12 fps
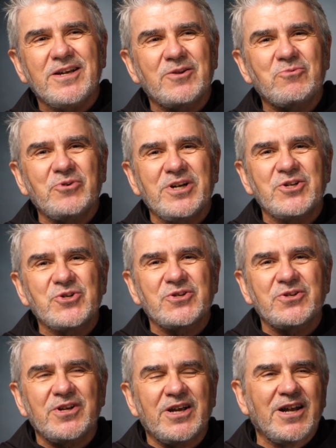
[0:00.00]
at
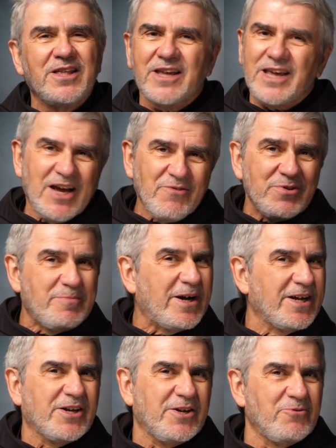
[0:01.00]
which, and I think
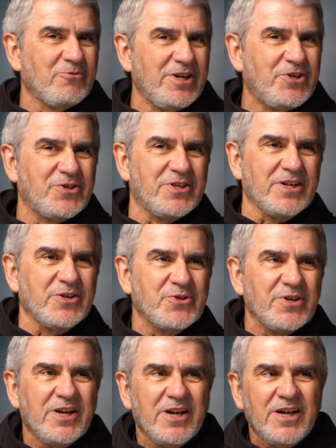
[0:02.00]
everybody can reach
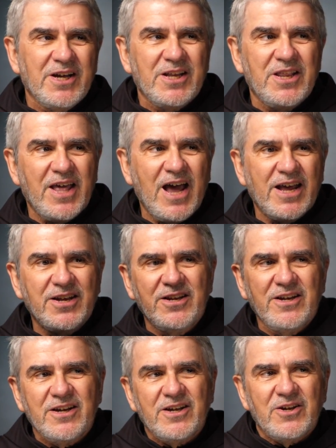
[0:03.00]
this, that
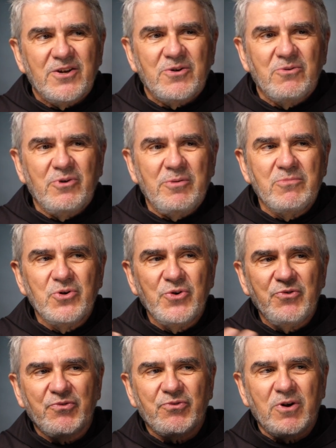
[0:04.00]
we
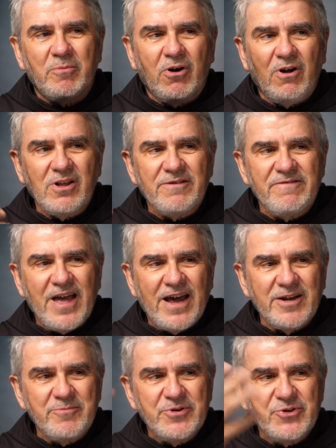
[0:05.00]
move from all of
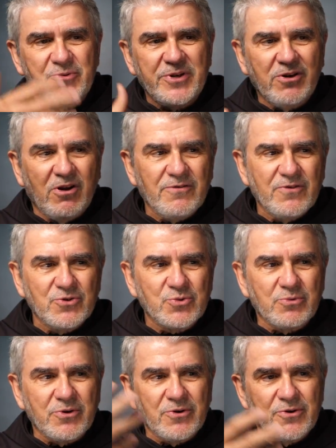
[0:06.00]
that imagery, all of those
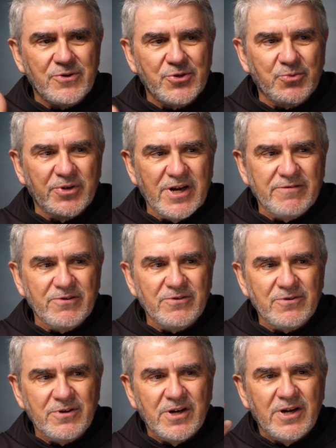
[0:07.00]
words,
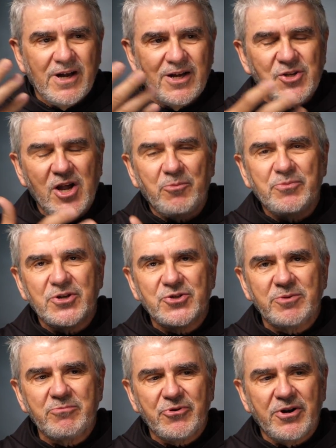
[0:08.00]
whatever has helped
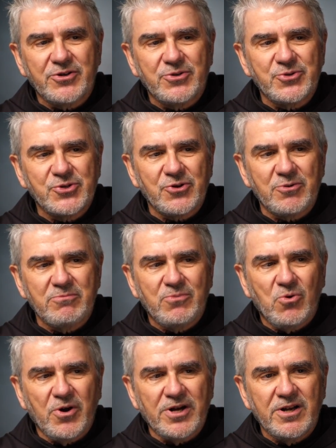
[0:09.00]
us in prayer to a certain
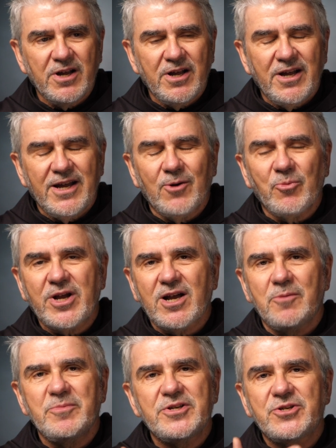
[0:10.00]
point, and we
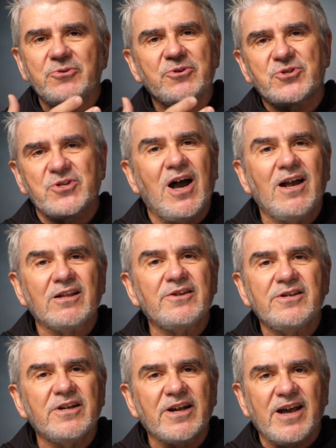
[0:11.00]
come into a
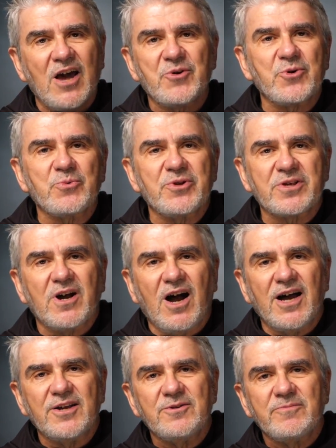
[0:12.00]
silent encounter with
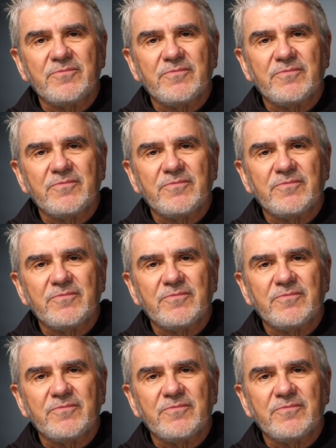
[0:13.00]
God.